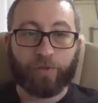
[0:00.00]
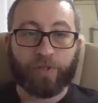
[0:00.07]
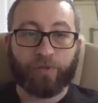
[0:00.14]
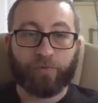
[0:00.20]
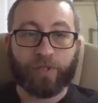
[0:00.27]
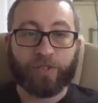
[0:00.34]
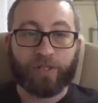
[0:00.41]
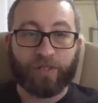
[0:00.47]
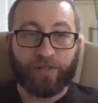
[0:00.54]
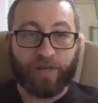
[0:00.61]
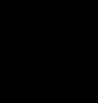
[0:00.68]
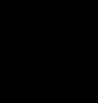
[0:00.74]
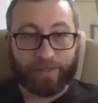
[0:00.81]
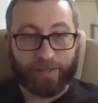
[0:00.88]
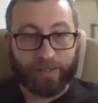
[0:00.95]
And the reason
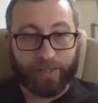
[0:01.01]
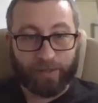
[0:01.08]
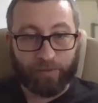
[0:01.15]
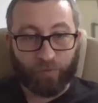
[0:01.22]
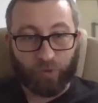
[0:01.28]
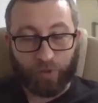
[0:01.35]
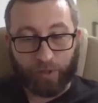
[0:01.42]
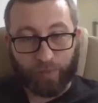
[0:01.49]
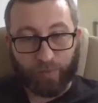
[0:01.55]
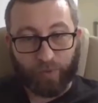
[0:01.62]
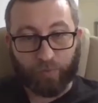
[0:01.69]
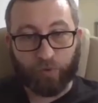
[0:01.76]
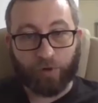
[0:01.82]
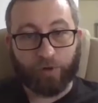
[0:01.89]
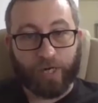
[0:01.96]
that I did it where it can be
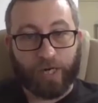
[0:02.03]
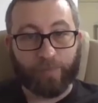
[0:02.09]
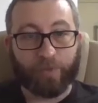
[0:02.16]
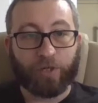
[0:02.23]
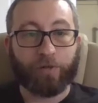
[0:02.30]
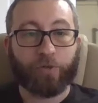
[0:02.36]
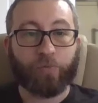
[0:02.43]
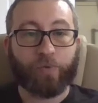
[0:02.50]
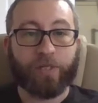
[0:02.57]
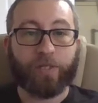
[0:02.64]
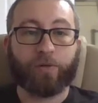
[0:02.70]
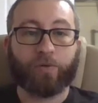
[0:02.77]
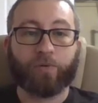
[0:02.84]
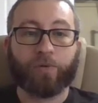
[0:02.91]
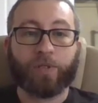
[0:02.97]
programmed in
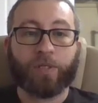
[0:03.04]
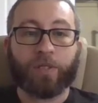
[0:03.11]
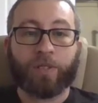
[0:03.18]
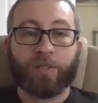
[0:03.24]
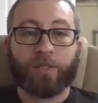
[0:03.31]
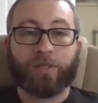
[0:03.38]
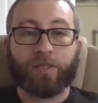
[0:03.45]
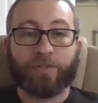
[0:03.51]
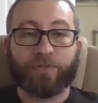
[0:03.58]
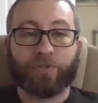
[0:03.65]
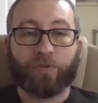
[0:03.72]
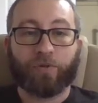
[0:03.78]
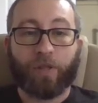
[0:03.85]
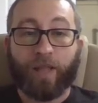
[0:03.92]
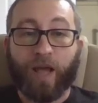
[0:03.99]
Arduino is
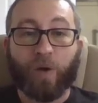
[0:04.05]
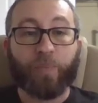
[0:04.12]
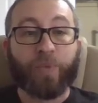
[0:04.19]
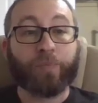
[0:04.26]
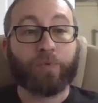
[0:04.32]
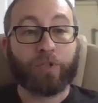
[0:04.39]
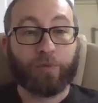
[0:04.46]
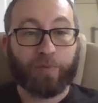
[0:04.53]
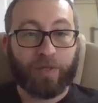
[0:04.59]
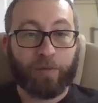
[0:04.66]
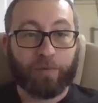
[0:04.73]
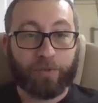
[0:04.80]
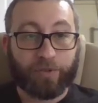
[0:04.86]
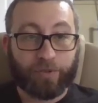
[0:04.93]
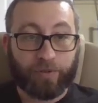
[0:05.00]
to allow people to be
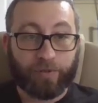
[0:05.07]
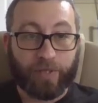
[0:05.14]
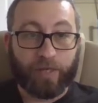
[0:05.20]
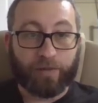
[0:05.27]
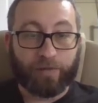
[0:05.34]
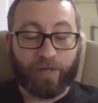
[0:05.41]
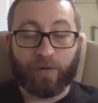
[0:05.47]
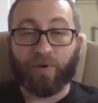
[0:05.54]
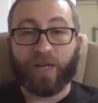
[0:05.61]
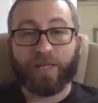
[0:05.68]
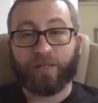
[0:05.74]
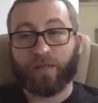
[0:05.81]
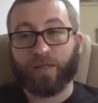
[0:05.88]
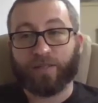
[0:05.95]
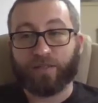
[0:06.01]
able to do that. And I
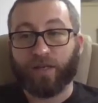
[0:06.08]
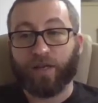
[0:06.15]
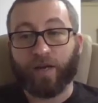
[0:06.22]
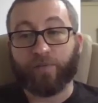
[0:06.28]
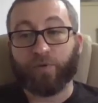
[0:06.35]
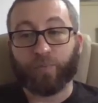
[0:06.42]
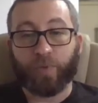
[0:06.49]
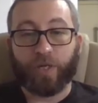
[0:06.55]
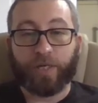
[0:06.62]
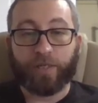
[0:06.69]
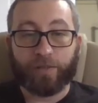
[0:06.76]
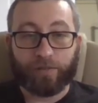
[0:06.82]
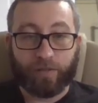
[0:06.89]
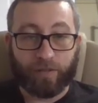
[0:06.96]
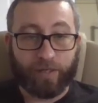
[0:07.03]
recognize not everybody
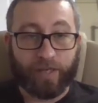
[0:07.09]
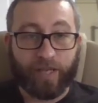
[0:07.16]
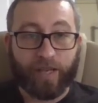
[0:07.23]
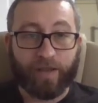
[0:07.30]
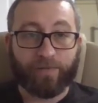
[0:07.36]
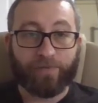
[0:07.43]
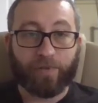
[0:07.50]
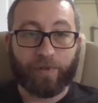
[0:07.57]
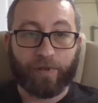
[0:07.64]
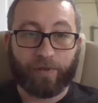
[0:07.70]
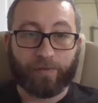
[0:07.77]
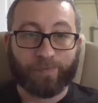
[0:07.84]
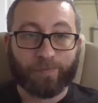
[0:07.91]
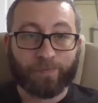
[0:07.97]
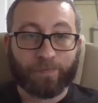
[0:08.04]
is going to
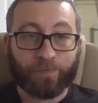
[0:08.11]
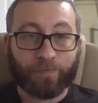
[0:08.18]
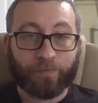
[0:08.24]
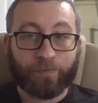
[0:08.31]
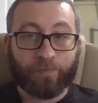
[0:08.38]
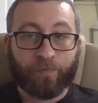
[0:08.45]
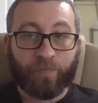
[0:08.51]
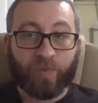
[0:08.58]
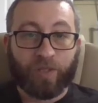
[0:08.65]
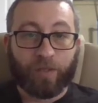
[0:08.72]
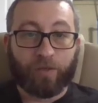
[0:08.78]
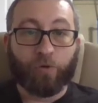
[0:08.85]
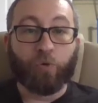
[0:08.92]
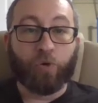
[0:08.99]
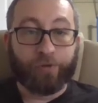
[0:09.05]
have
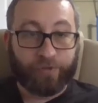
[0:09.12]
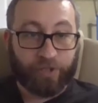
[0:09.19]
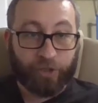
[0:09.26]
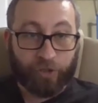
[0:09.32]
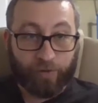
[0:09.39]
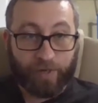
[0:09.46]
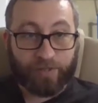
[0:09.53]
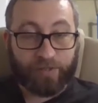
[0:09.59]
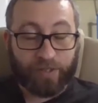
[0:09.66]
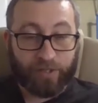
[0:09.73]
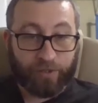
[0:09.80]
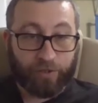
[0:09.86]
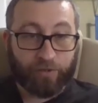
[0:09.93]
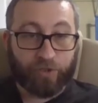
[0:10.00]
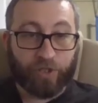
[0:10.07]
who's interested
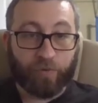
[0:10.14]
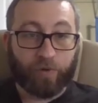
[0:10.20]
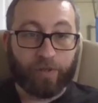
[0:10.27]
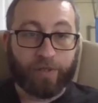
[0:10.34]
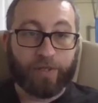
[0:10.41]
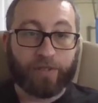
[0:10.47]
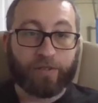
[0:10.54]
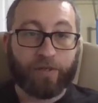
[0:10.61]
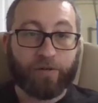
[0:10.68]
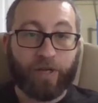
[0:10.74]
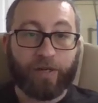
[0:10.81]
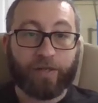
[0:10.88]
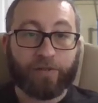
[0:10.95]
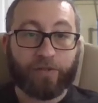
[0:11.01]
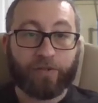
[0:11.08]
in using one of these, they're
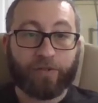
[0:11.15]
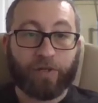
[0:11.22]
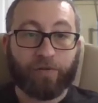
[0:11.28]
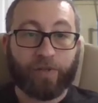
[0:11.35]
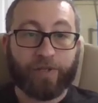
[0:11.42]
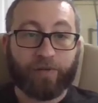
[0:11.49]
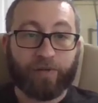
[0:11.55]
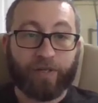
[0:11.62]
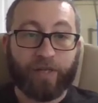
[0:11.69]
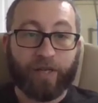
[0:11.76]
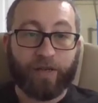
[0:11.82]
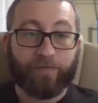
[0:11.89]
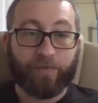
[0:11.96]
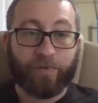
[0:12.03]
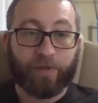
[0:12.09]
not necessarily going to
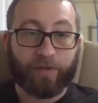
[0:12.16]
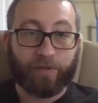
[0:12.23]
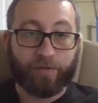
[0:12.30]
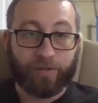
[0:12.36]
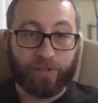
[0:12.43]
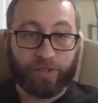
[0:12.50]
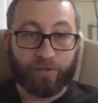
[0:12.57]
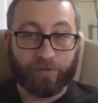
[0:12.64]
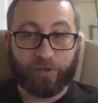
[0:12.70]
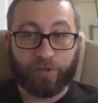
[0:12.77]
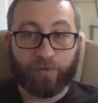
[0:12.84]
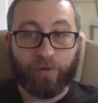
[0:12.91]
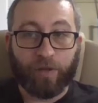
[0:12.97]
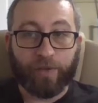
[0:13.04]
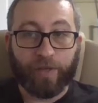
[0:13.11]
have the skills to
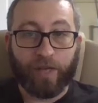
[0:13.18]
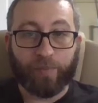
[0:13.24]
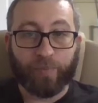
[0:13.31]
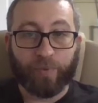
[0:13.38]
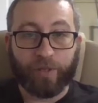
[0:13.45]
do all that.